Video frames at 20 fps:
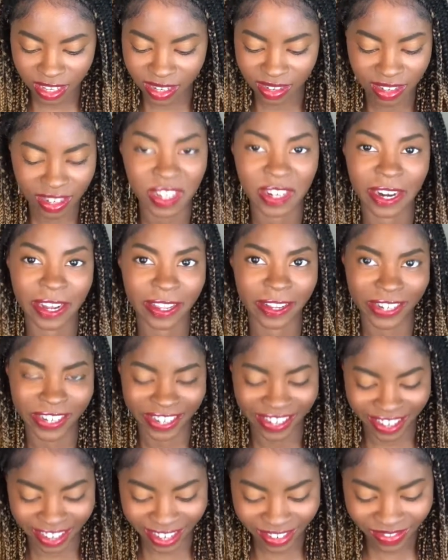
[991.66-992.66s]
another
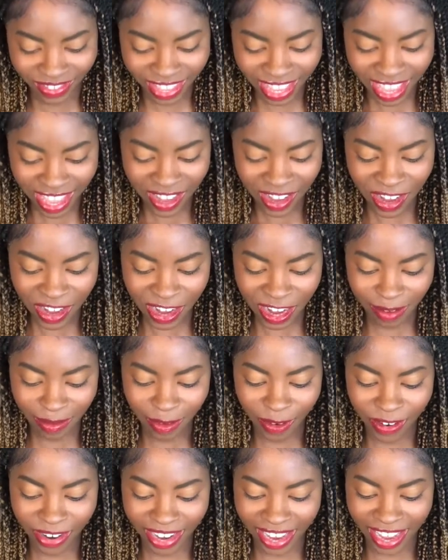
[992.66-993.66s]
sugar,
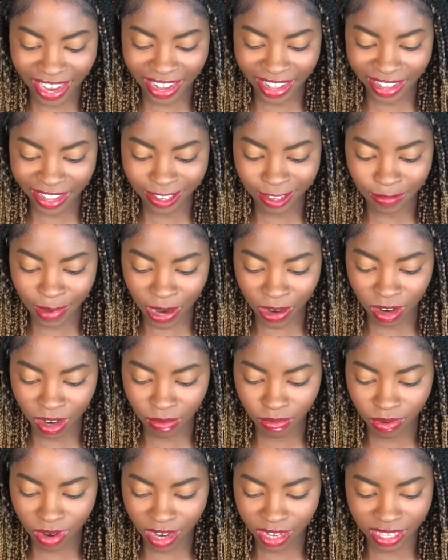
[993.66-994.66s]
organic expeller
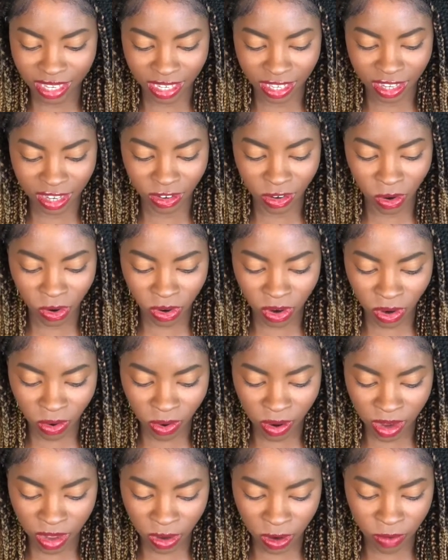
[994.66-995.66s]
processed canola
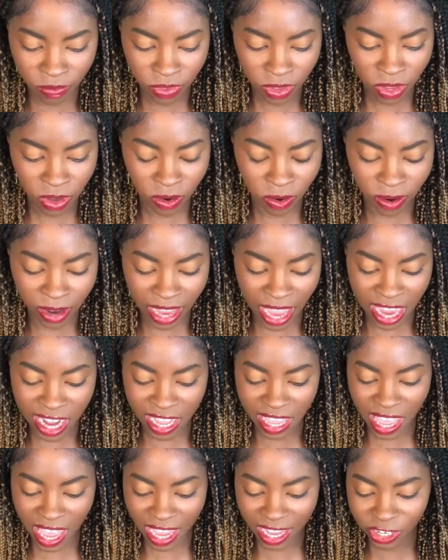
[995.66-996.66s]
oil,
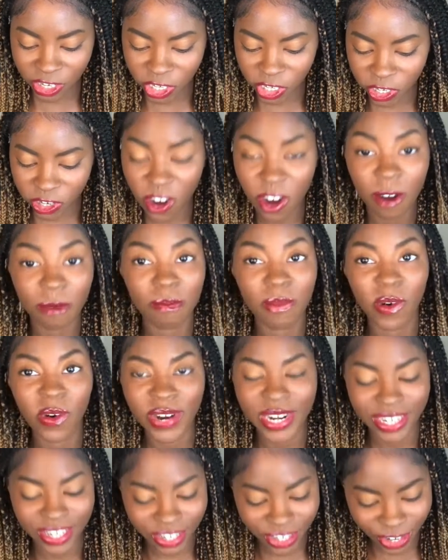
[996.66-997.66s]
organic cane sugar,
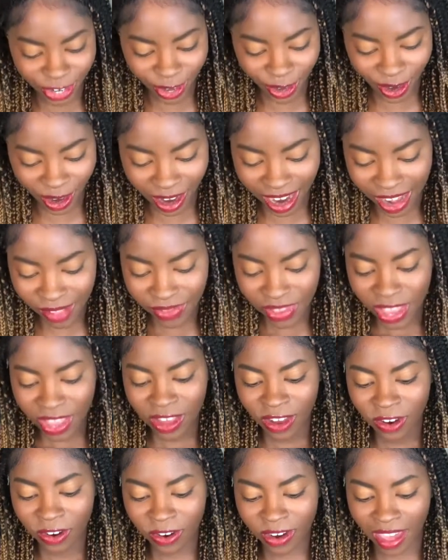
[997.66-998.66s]
more sugar,
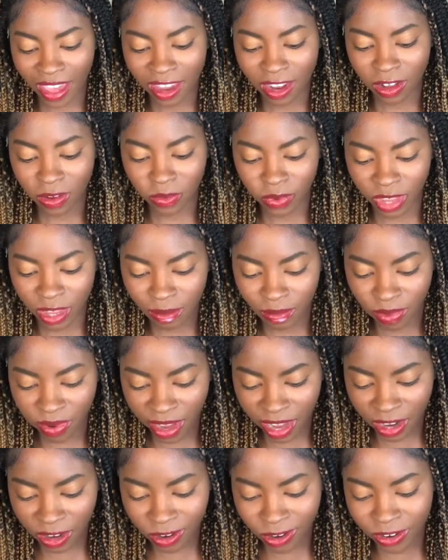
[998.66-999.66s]
organic wheat
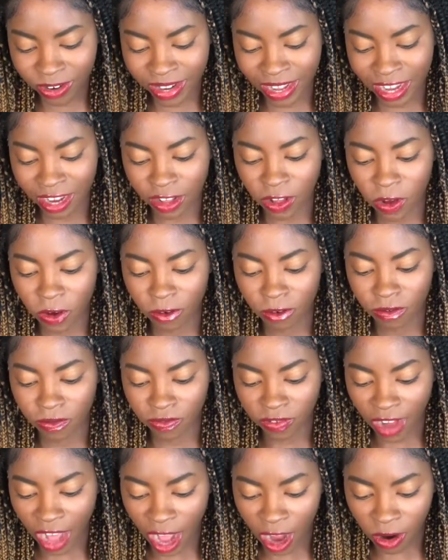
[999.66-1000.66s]
bran, organic oat
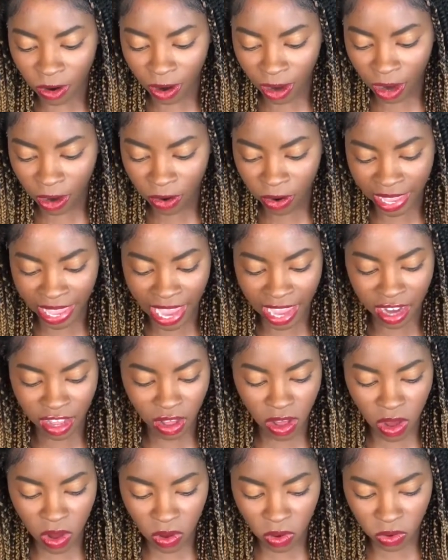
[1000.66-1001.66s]
flour, organic
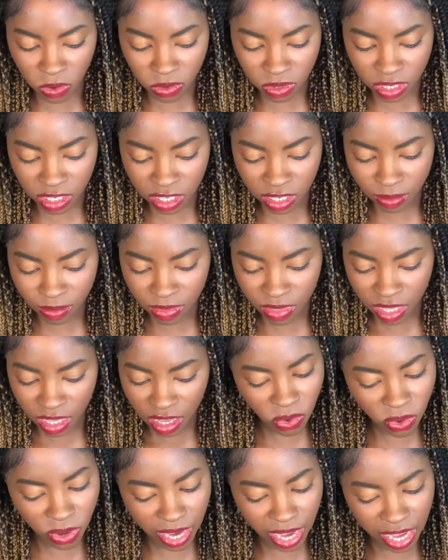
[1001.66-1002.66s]
oats,
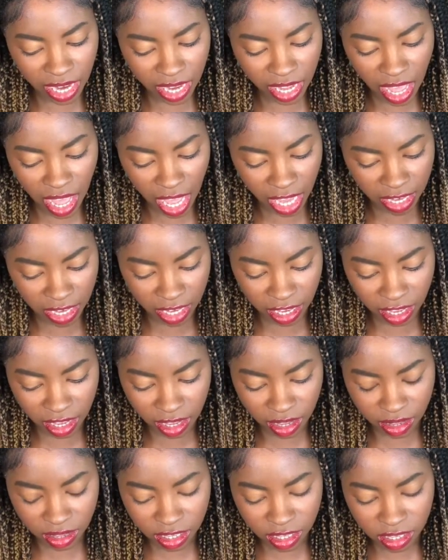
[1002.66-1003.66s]
organic honey,
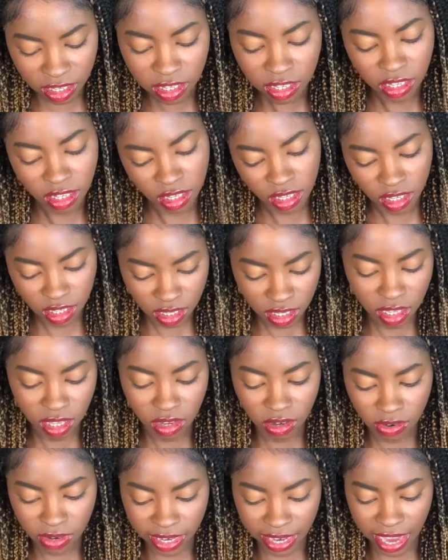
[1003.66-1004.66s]

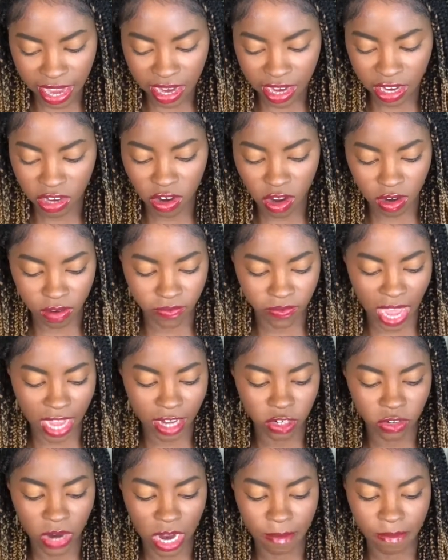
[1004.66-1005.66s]
organic non-fat
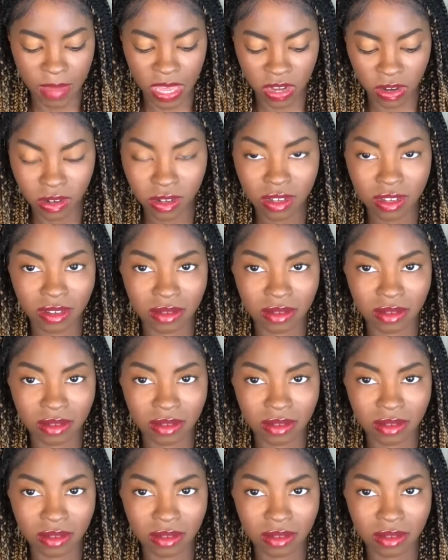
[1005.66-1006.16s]
dry milk,